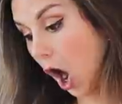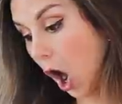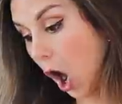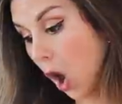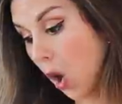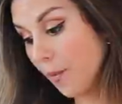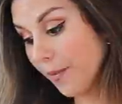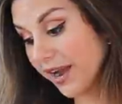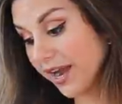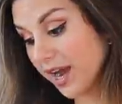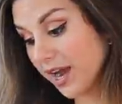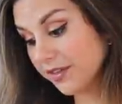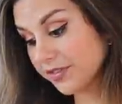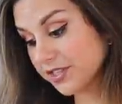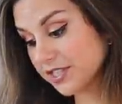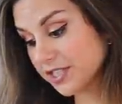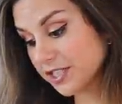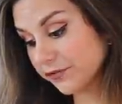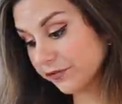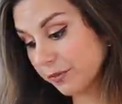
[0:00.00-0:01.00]
Oh my God,
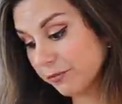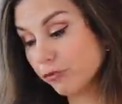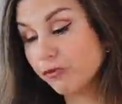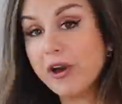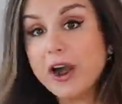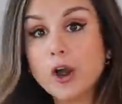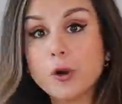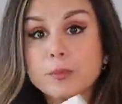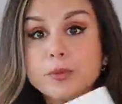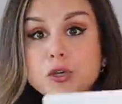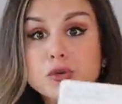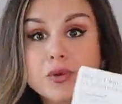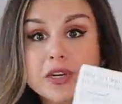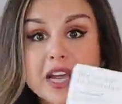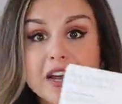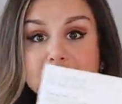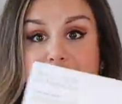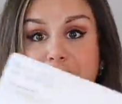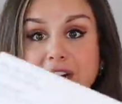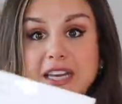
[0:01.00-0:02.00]
this is from Rare
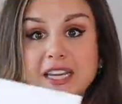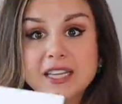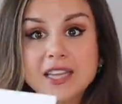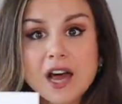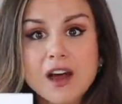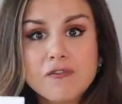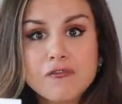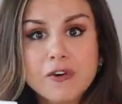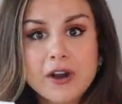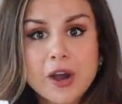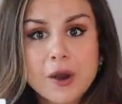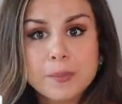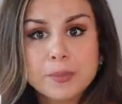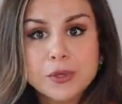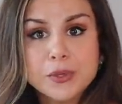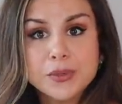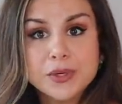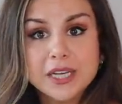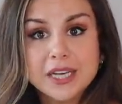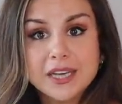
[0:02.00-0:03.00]
Beauty. I freaking love Rare
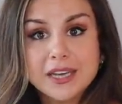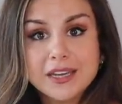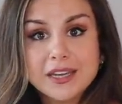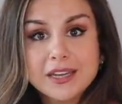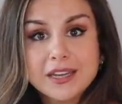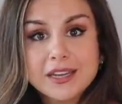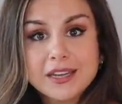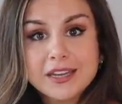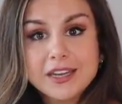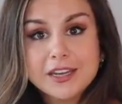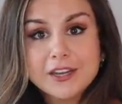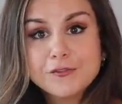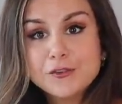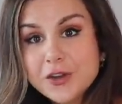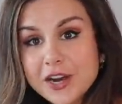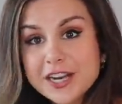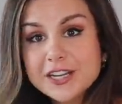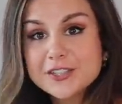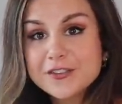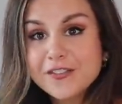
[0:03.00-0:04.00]
Beauty. If
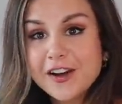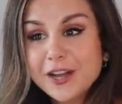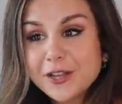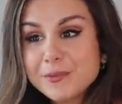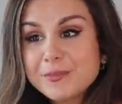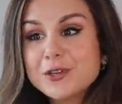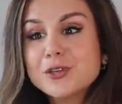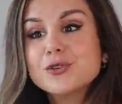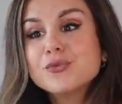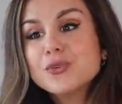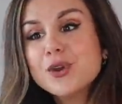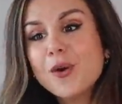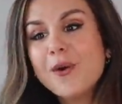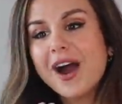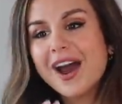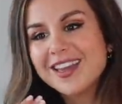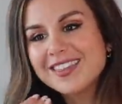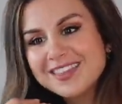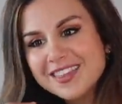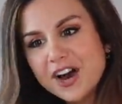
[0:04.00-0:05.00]
you guys follow me, you know
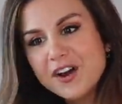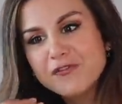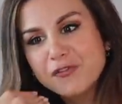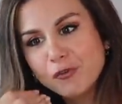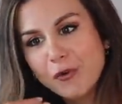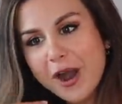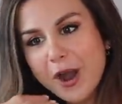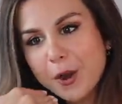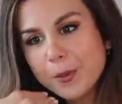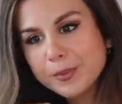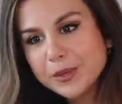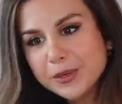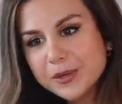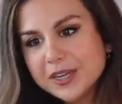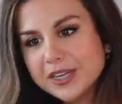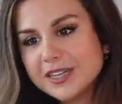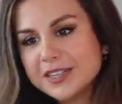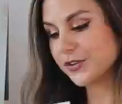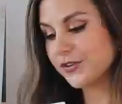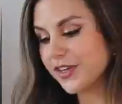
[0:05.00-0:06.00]
I love Rare
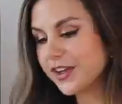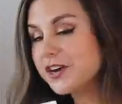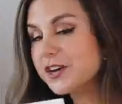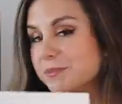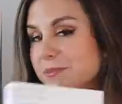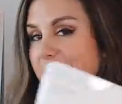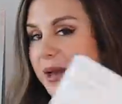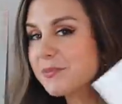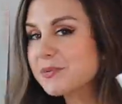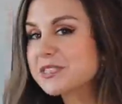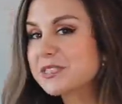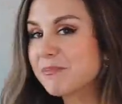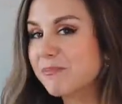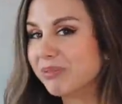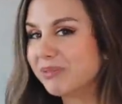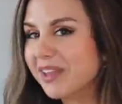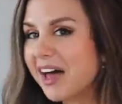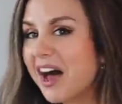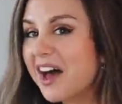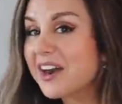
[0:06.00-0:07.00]
Beauty. So they hooked me up with
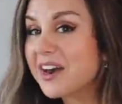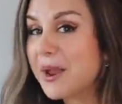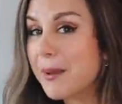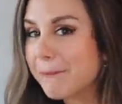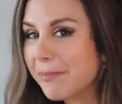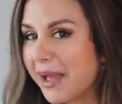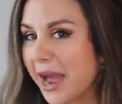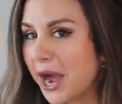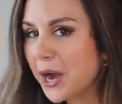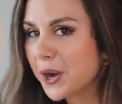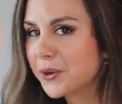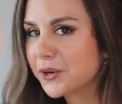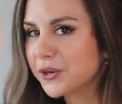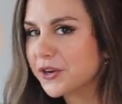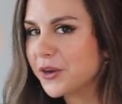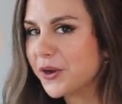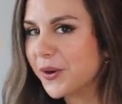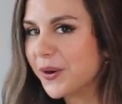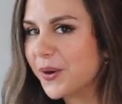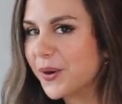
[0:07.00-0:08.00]
some blotting
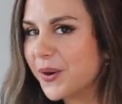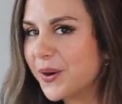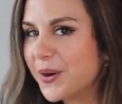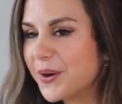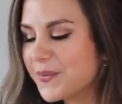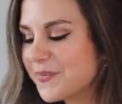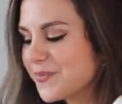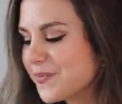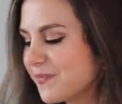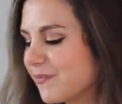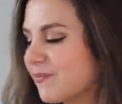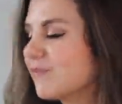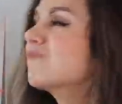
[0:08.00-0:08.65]
powder, y'all.